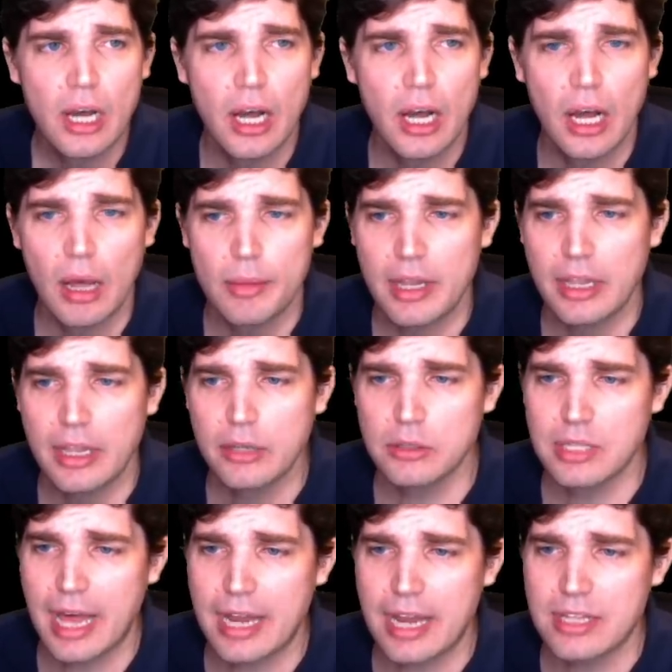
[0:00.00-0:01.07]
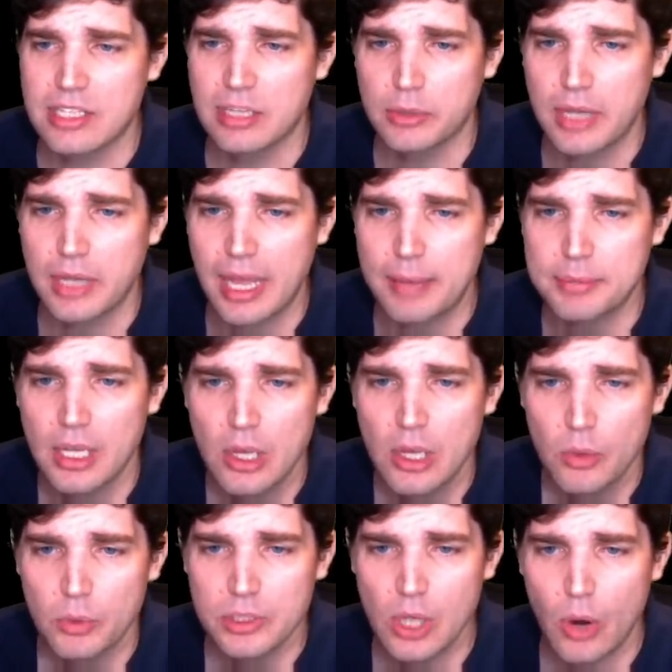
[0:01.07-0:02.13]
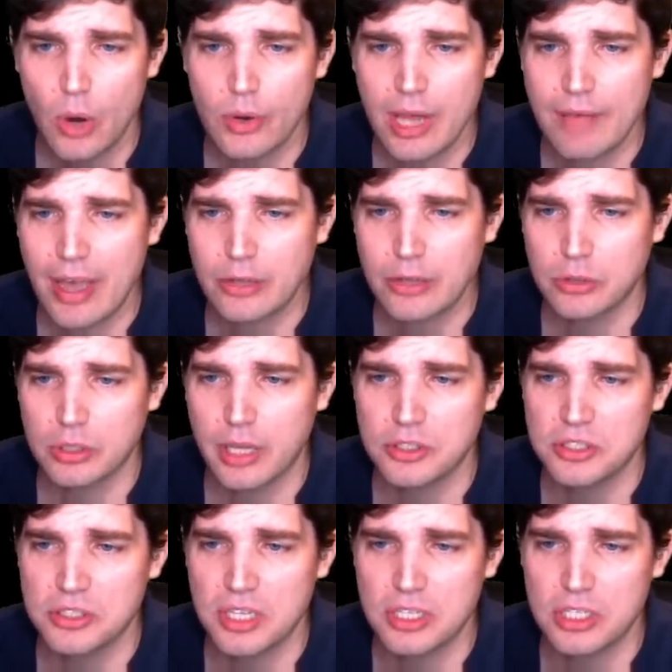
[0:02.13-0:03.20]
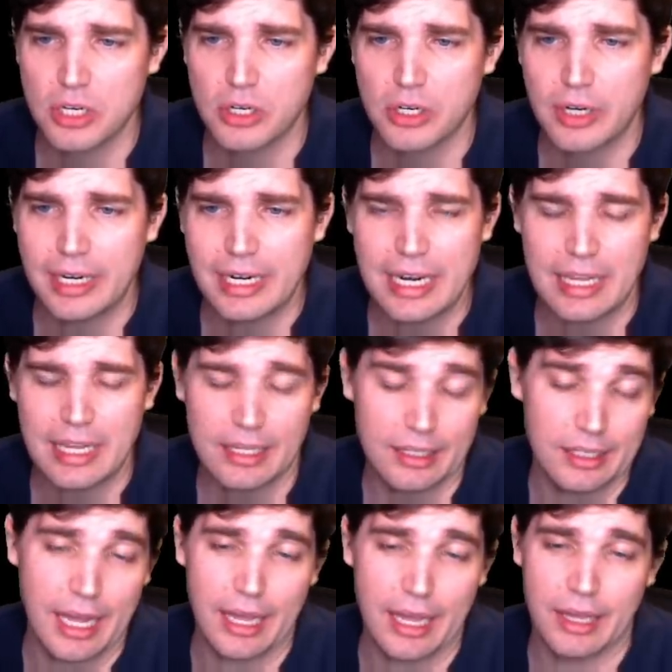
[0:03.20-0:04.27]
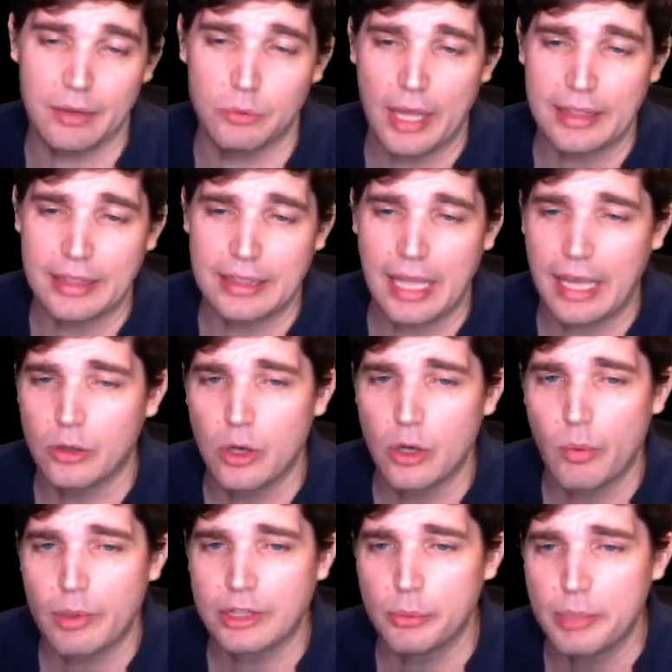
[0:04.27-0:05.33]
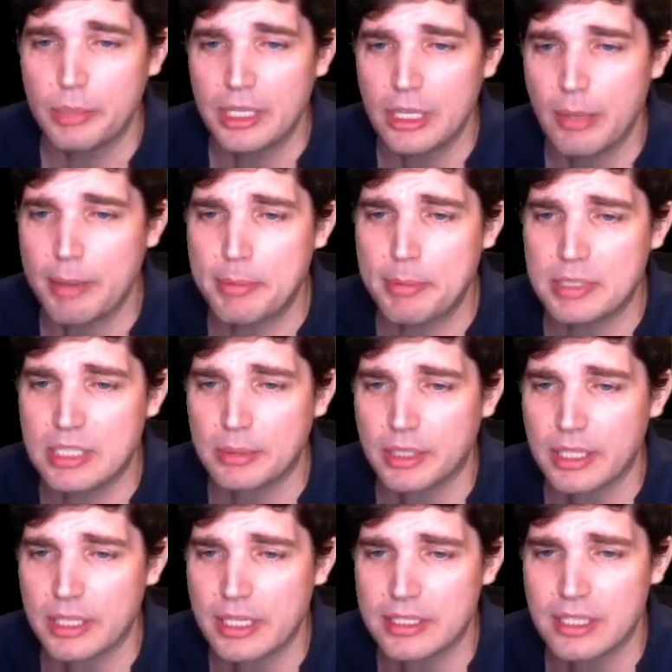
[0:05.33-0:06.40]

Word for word: Um, they used a lot of similar names. We don't have extra large this year, and I, I, I don't know what they'll be. They might be similar to this.